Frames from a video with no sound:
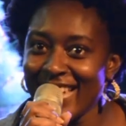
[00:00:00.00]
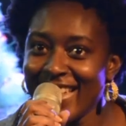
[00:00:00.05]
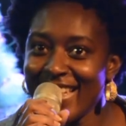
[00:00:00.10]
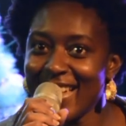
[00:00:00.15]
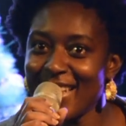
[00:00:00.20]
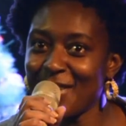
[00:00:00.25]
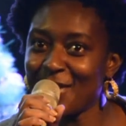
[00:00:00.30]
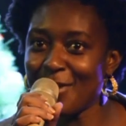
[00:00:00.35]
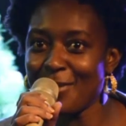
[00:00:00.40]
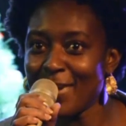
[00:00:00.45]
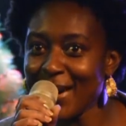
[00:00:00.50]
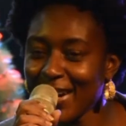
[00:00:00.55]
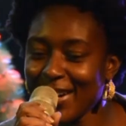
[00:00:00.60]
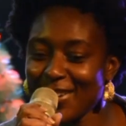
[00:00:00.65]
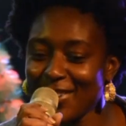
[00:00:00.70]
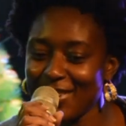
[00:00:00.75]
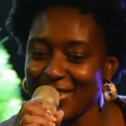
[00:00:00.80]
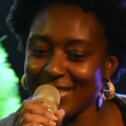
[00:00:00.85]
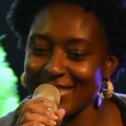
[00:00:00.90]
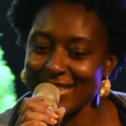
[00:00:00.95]
And
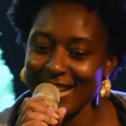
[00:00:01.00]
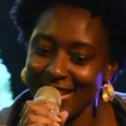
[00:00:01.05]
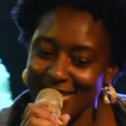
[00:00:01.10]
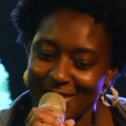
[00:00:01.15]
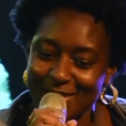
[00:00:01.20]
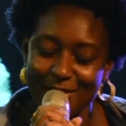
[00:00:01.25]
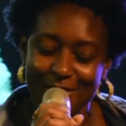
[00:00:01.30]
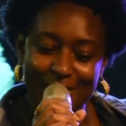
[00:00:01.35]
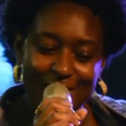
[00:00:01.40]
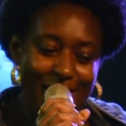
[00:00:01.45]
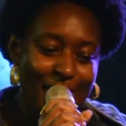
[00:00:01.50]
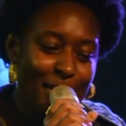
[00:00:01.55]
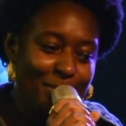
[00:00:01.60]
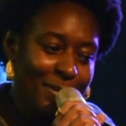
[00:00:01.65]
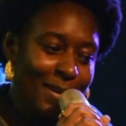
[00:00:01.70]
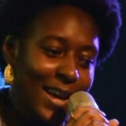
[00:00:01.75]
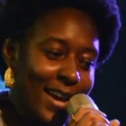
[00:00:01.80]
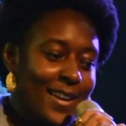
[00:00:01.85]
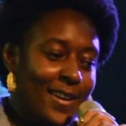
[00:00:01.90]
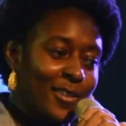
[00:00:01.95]
Omicron just showed up
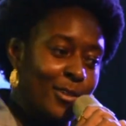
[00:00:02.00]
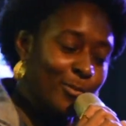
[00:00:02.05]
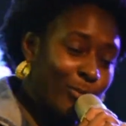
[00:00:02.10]
like,